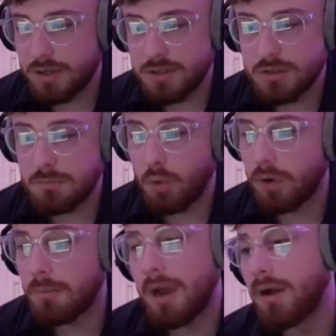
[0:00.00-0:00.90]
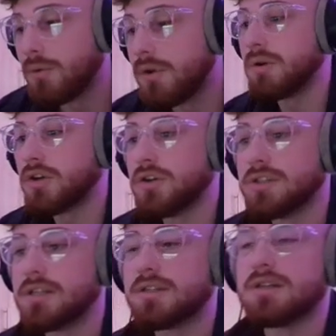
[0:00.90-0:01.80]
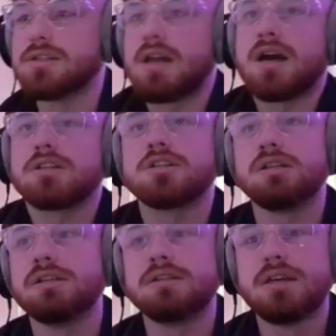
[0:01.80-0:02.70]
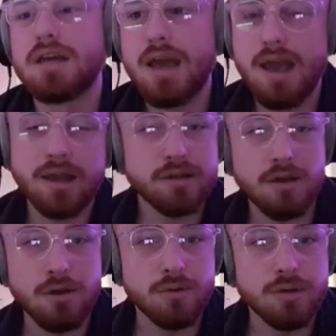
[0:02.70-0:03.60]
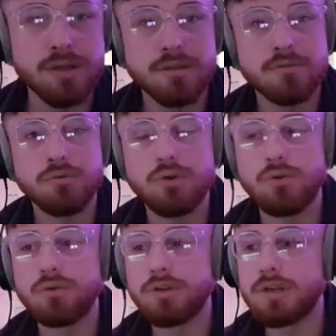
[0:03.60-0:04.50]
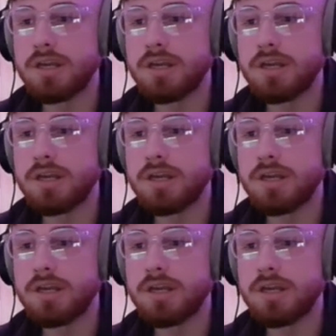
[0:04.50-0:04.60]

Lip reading: small amount, because it doesn't actually echo in the recording.